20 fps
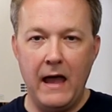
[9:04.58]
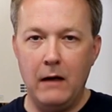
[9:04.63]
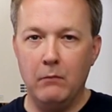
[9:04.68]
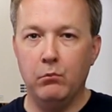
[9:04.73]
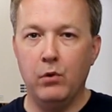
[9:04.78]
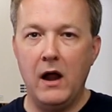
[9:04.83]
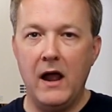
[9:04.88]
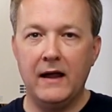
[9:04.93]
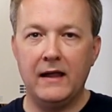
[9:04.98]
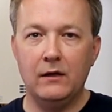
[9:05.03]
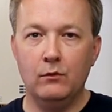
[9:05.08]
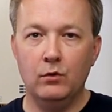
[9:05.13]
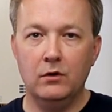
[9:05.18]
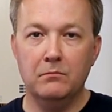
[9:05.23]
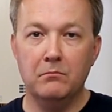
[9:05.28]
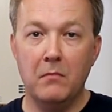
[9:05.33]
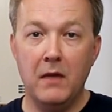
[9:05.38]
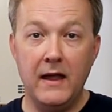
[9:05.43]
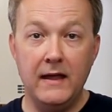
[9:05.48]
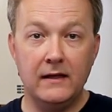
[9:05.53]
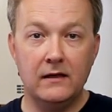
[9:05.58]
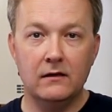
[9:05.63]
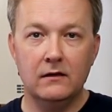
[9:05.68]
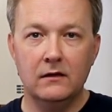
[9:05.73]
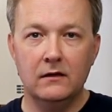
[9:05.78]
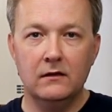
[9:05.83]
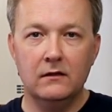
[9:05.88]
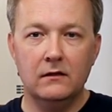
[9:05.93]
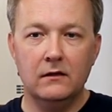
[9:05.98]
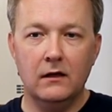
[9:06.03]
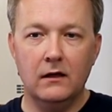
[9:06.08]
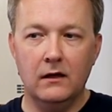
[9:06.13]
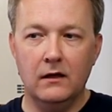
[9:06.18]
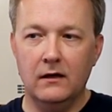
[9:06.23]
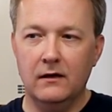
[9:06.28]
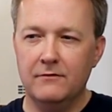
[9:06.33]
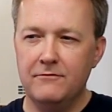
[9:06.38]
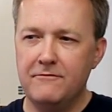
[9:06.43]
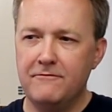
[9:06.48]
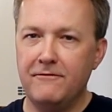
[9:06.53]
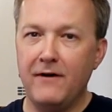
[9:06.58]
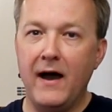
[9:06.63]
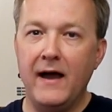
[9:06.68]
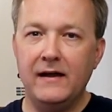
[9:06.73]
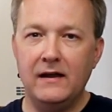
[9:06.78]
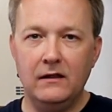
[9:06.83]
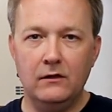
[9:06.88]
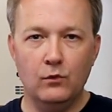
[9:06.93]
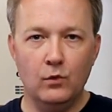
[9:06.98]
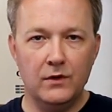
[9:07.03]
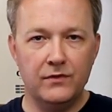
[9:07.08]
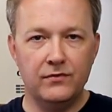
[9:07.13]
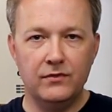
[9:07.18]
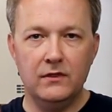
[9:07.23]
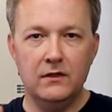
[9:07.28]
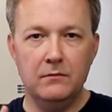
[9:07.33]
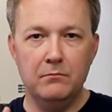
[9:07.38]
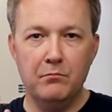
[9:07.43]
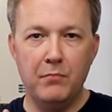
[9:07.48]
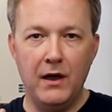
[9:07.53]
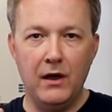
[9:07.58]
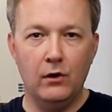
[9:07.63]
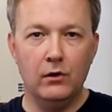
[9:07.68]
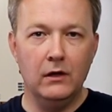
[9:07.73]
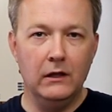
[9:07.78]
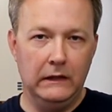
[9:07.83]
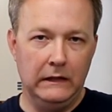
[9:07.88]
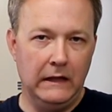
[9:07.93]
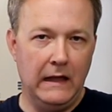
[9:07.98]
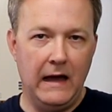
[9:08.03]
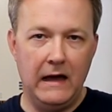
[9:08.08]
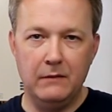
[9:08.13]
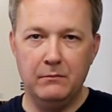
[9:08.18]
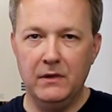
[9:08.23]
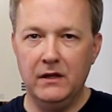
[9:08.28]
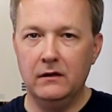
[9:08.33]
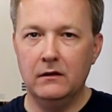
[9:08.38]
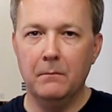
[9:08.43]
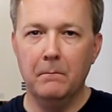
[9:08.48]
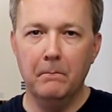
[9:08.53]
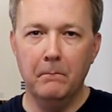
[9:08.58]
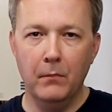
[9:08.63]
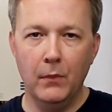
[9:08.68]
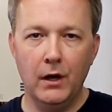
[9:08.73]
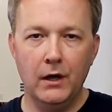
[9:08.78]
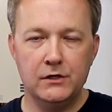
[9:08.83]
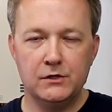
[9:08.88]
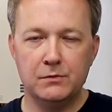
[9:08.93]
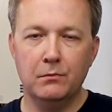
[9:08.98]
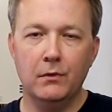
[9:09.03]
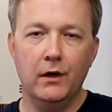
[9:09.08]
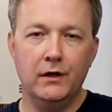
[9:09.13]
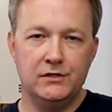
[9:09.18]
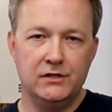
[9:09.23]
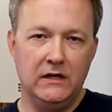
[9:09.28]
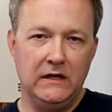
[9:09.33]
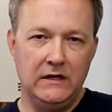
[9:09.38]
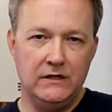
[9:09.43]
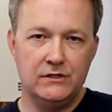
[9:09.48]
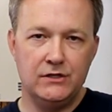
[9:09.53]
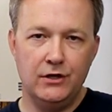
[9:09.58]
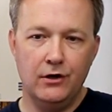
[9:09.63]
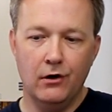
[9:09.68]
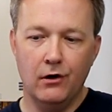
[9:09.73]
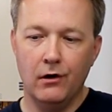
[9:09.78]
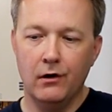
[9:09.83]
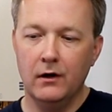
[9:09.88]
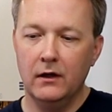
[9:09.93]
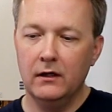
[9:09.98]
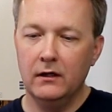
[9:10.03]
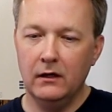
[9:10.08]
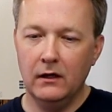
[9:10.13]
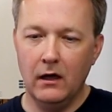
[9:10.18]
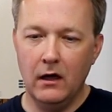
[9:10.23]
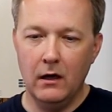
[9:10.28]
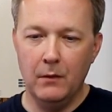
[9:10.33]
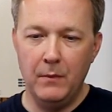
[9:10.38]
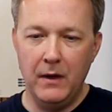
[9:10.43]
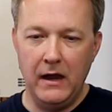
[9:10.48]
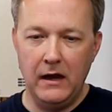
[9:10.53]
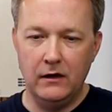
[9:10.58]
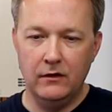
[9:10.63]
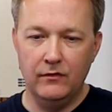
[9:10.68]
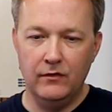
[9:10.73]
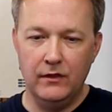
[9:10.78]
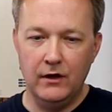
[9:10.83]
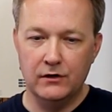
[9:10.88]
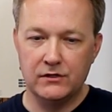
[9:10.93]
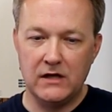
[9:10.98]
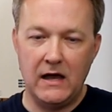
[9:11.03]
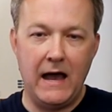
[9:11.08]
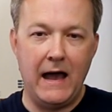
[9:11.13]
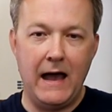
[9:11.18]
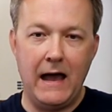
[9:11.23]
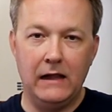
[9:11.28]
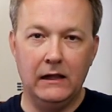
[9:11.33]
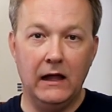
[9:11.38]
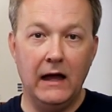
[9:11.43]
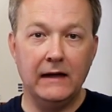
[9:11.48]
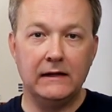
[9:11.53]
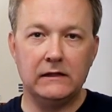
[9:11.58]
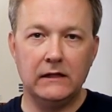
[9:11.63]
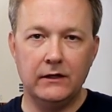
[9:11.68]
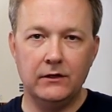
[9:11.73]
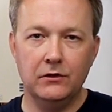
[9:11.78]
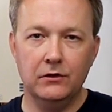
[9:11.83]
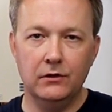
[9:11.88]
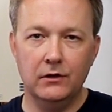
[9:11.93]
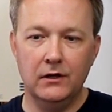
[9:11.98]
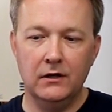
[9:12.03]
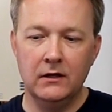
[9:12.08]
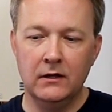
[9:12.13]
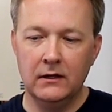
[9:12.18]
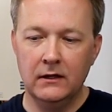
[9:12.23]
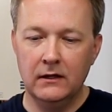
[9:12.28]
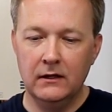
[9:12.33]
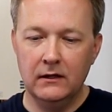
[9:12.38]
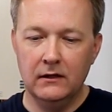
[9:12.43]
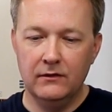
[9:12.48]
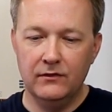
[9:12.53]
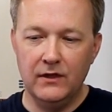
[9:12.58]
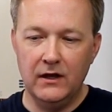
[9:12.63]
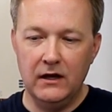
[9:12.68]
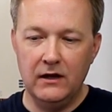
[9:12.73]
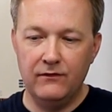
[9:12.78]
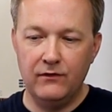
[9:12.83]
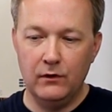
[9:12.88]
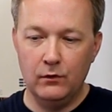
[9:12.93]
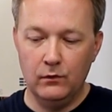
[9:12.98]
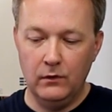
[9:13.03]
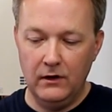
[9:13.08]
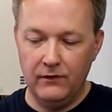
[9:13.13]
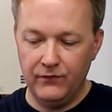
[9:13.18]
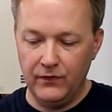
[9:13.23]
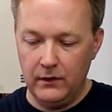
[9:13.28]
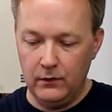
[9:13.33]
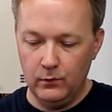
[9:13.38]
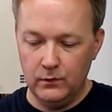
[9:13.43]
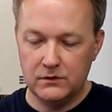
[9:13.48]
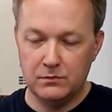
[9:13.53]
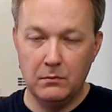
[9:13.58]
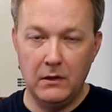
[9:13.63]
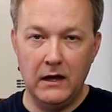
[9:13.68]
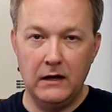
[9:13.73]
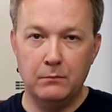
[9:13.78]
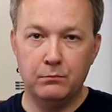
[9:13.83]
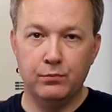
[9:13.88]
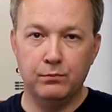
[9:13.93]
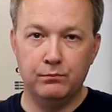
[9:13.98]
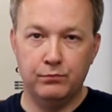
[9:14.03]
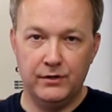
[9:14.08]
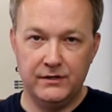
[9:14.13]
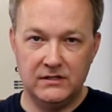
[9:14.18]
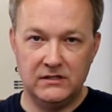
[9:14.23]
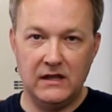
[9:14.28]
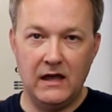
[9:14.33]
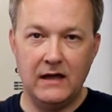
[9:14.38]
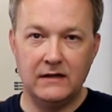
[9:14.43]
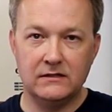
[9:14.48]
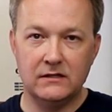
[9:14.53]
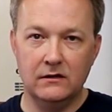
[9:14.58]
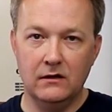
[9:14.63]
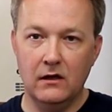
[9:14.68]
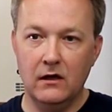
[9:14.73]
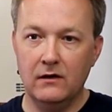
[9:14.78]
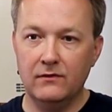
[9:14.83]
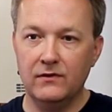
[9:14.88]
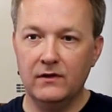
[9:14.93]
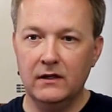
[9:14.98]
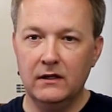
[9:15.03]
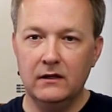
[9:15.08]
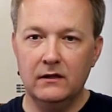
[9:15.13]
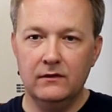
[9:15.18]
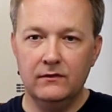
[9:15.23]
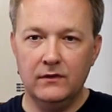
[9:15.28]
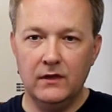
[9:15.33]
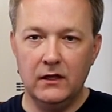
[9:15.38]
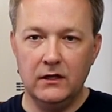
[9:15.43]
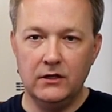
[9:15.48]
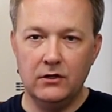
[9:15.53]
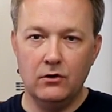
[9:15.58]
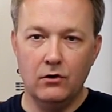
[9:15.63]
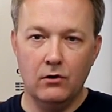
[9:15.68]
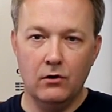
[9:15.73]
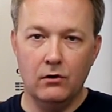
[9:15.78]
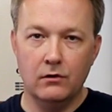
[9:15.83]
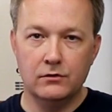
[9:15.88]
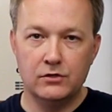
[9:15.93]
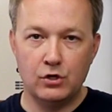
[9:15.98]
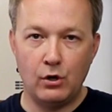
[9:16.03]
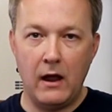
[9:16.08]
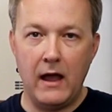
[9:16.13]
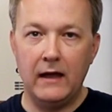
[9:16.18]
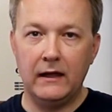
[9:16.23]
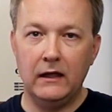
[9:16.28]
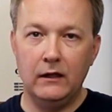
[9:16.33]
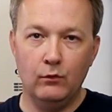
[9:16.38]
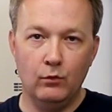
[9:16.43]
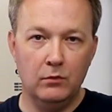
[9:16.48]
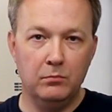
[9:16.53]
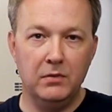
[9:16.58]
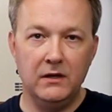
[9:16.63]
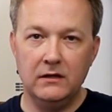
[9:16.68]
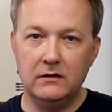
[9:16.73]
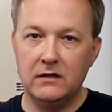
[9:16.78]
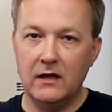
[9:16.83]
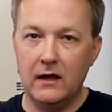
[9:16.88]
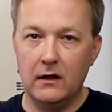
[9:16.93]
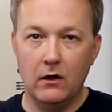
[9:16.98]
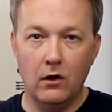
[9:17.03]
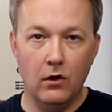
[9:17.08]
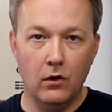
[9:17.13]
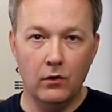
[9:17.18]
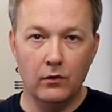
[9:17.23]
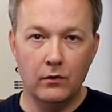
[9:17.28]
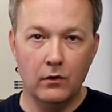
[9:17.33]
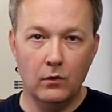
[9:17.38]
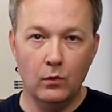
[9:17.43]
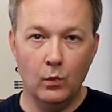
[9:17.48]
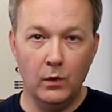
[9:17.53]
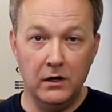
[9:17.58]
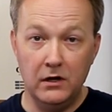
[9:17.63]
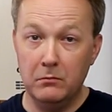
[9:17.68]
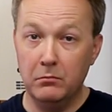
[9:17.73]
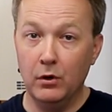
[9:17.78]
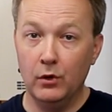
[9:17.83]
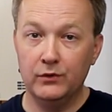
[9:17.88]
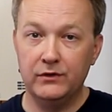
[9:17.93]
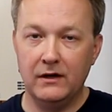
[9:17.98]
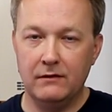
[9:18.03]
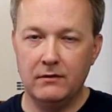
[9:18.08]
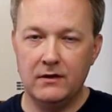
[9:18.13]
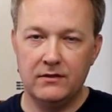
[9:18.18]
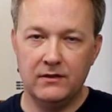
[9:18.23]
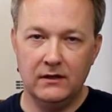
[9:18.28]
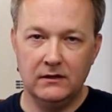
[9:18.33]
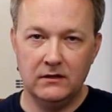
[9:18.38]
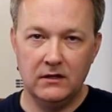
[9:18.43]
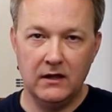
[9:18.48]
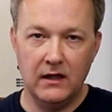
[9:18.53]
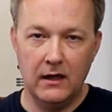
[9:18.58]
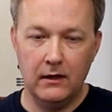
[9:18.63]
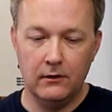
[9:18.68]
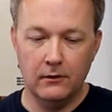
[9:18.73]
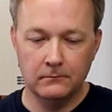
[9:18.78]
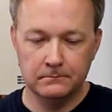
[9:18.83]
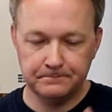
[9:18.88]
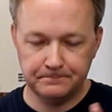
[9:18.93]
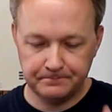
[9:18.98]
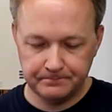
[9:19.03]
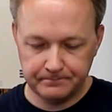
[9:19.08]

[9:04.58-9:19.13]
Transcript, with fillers: that bracket would make fighting with the belt alignment much, much easier. And there's a high likelihood that if it was made precise enough, that your tracking would be dead on when you bolt everything together.